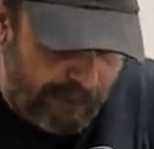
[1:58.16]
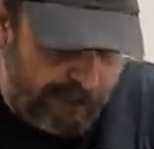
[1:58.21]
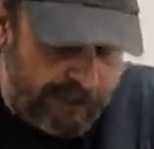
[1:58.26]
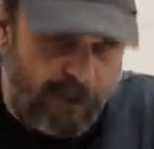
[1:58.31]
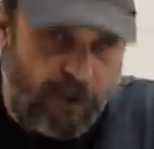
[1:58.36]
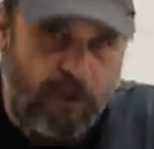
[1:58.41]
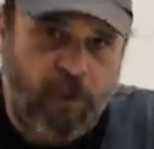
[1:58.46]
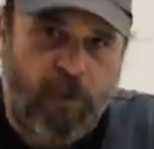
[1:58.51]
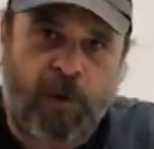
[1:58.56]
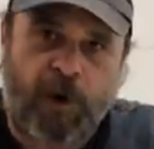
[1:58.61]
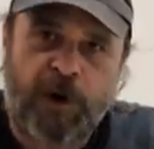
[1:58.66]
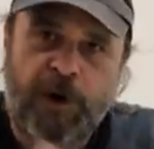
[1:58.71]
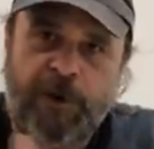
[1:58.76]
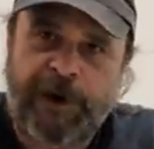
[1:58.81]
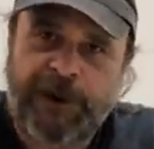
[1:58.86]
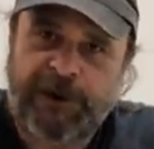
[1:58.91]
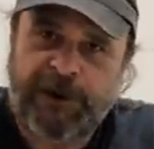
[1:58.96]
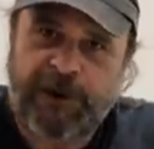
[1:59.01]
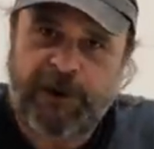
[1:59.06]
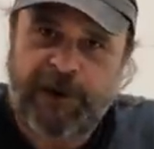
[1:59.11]
So what do
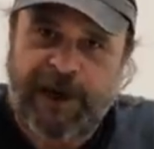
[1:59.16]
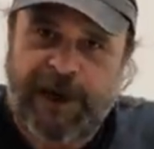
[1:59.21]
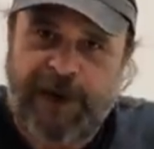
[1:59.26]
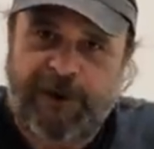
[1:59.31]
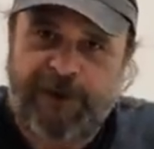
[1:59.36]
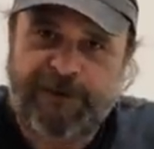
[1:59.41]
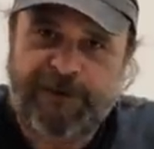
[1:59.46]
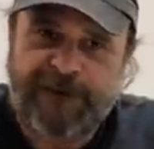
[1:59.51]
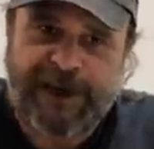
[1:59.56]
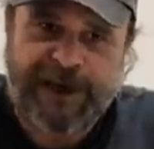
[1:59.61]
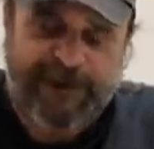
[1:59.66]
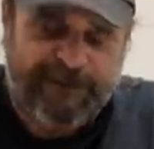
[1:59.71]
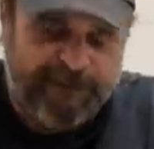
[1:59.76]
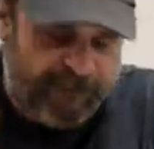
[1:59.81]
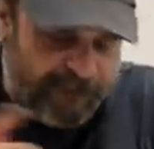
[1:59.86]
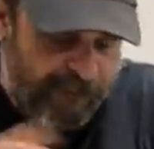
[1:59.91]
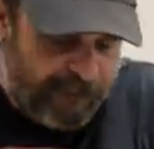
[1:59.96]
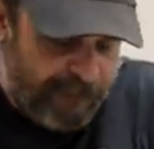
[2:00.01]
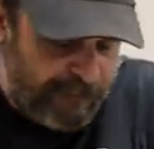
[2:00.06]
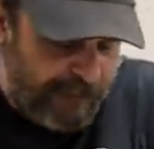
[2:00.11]
I do now, right?
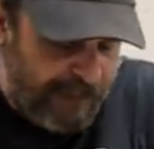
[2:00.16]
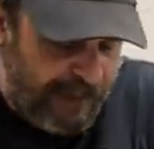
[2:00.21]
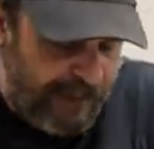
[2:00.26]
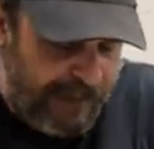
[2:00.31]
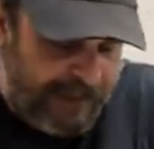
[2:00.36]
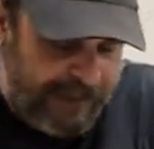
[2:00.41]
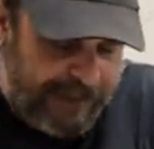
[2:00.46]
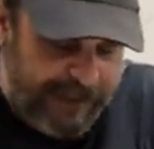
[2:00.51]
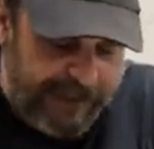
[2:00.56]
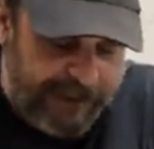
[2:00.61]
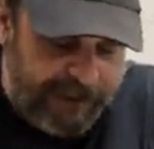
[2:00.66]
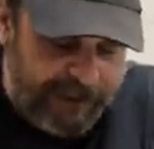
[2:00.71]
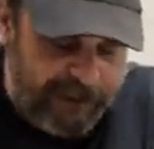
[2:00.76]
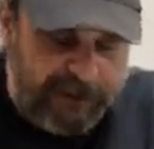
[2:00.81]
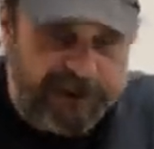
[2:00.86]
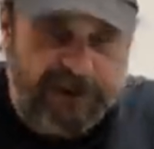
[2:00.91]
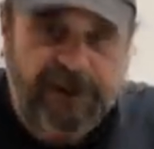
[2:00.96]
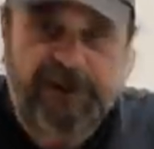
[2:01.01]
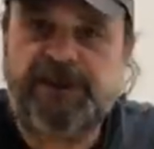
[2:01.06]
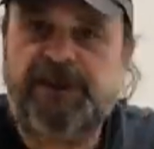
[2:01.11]
I can't use a